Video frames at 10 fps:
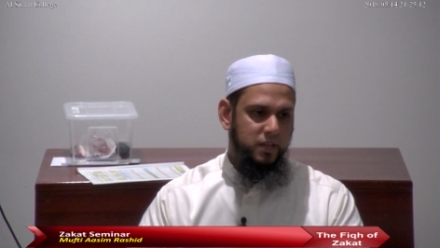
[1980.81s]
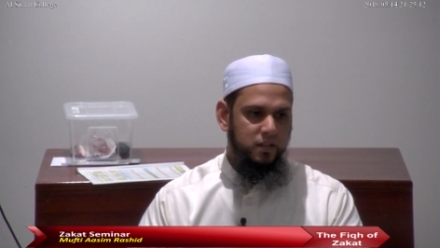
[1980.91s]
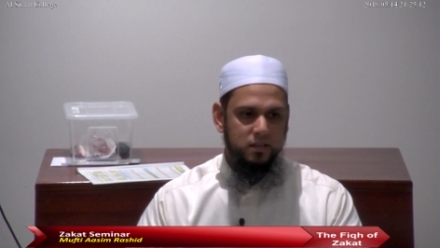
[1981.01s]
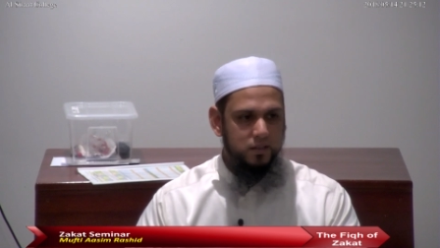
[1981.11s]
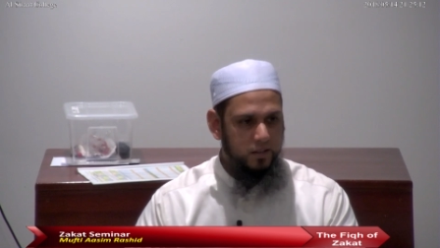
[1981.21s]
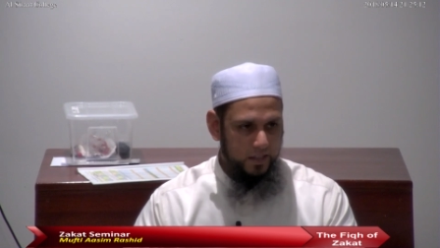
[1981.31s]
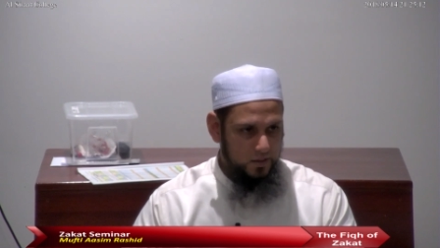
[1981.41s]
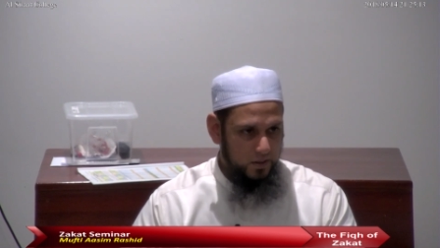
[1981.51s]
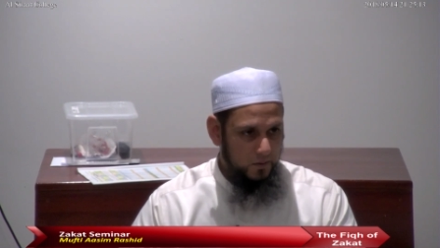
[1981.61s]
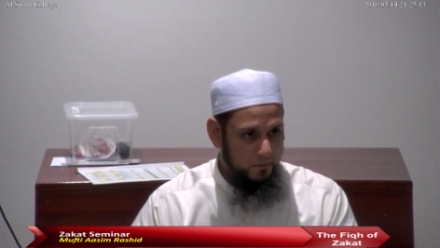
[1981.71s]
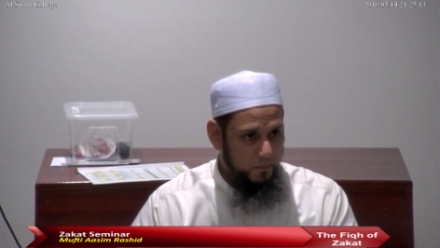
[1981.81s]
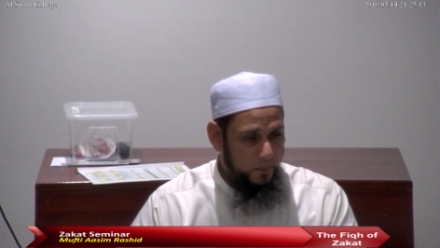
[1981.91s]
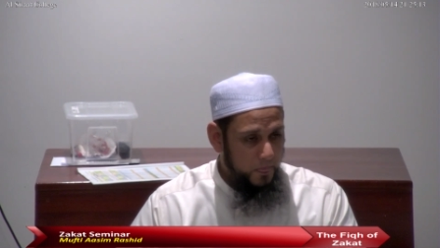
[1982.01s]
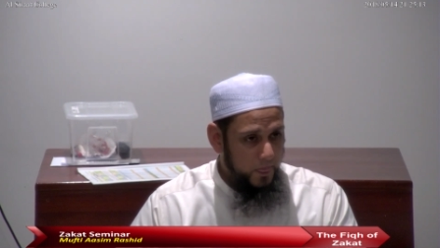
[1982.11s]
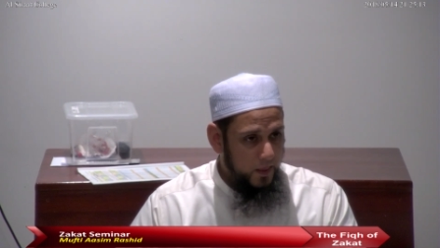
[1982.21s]
money. That's it.
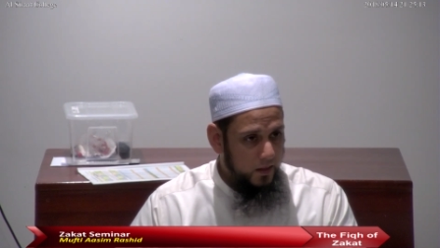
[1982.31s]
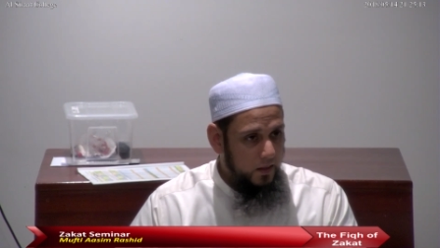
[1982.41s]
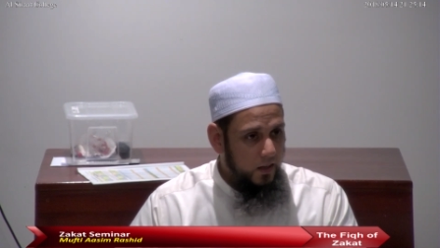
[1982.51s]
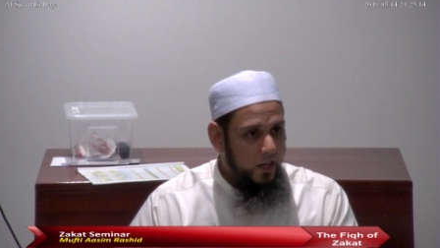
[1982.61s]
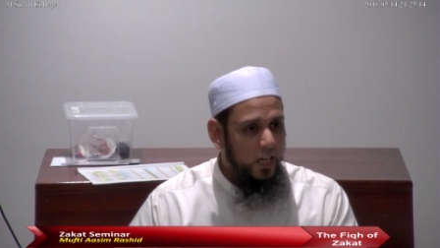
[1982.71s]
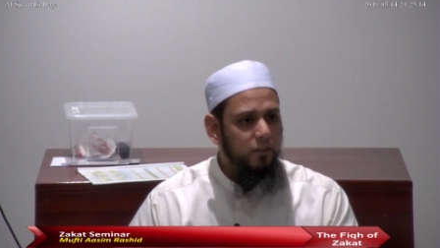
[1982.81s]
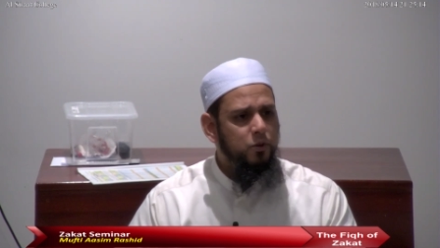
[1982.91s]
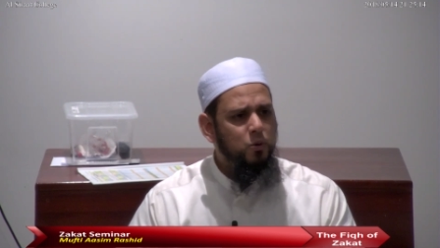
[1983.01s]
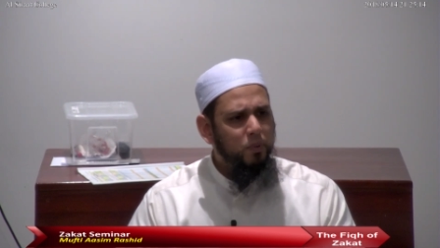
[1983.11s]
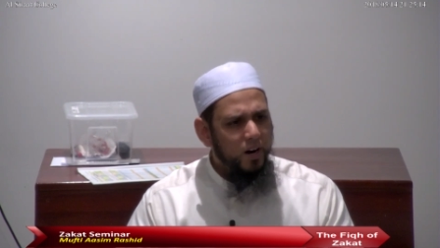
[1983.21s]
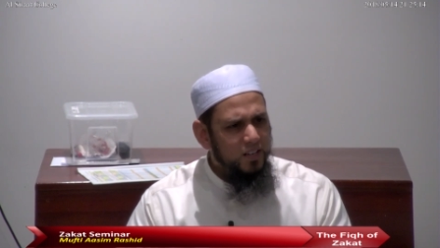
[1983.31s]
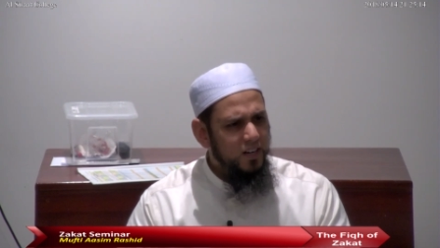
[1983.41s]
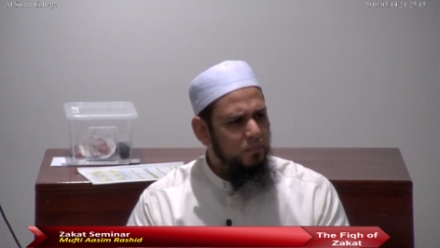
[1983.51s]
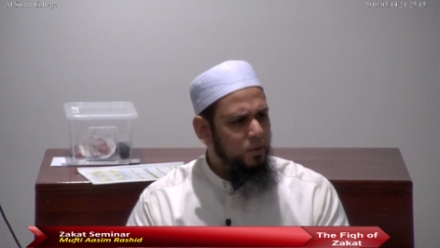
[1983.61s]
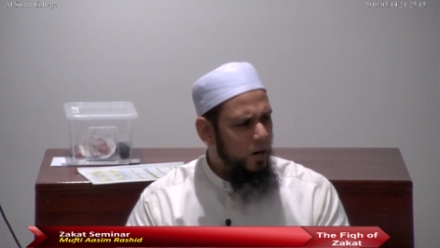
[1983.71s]
If you
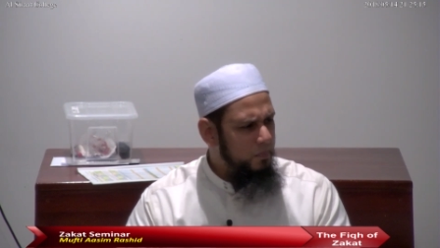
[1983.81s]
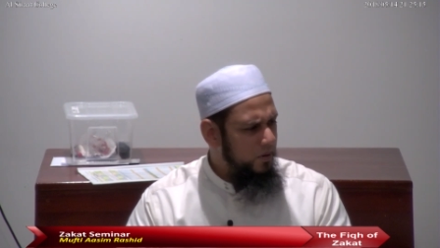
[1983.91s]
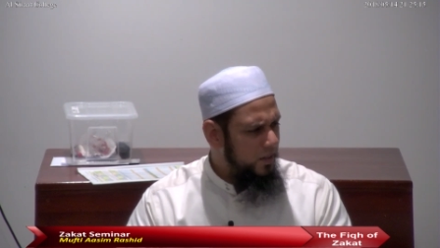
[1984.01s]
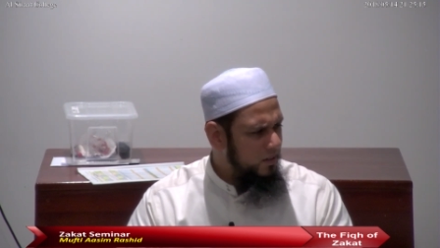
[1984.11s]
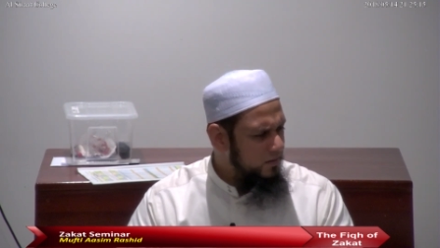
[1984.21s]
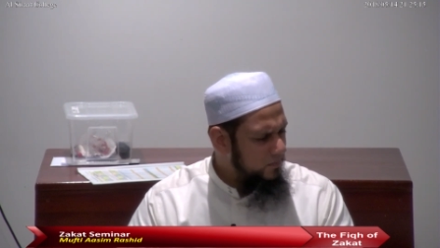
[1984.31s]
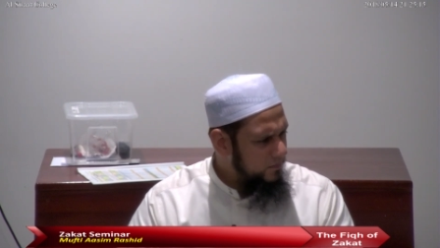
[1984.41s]
bought a property